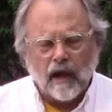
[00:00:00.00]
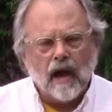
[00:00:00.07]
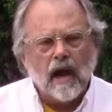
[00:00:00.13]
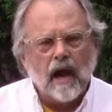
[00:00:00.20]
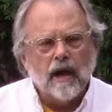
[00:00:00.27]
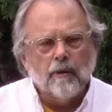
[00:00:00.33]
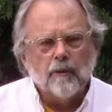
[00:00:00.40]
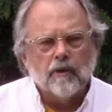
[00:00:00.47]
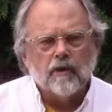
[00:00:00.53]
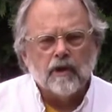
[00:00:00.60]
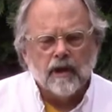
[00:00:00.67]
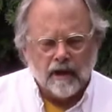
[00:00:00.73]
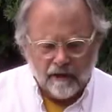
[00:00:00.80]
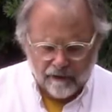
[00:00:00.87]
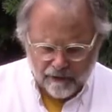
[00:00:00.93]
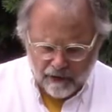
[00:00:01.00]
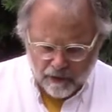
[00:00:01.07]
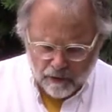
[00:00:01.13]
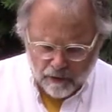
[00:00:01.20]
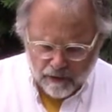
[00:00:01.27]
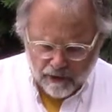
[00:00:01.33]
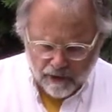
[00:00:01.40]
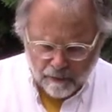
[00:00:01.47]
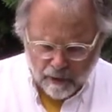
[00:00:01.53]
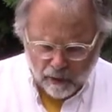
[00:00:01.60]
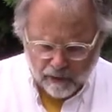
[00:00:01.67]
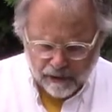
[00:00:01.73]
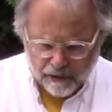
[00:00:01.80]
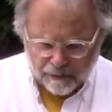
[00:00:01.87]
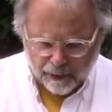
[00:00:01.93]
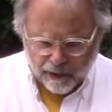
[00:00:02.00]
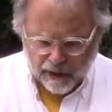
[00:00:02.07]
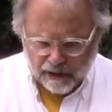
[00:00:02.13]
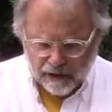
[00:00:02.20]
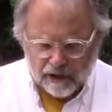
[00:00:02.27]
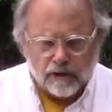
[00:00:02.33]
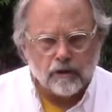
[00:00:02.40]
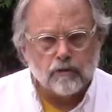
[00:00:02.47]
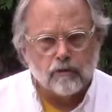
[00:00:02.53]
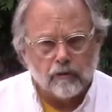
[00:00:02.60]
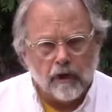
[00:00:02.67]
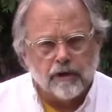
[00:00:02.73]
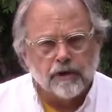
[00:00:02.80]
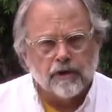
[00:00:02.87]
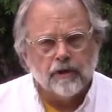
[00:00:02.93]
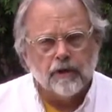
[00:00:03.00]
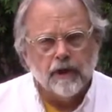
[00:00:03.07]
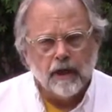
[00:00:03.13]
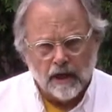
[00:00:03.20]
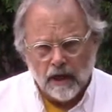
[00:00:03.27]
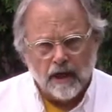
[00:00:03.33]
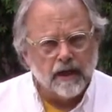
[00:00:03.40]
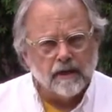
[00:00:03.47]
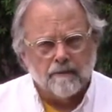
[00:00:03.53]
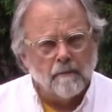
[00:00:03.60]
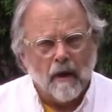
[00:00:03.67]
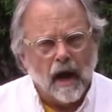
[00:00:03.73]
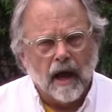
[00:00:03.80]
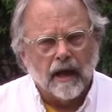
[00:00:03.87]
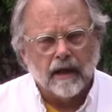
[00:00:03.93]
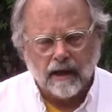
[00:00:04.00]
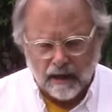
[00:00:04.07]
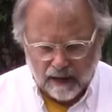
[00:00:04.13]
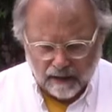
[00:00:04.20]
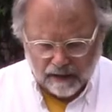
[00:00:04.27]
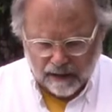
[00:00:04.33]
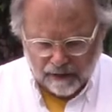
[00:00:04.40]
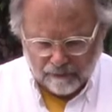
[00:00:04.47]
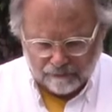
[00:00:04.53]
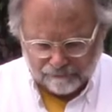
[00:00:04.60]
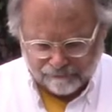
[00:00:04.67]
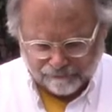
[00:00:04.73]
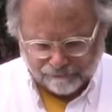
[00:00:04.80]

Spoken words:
I will give you the most precious treasure in my kingdom."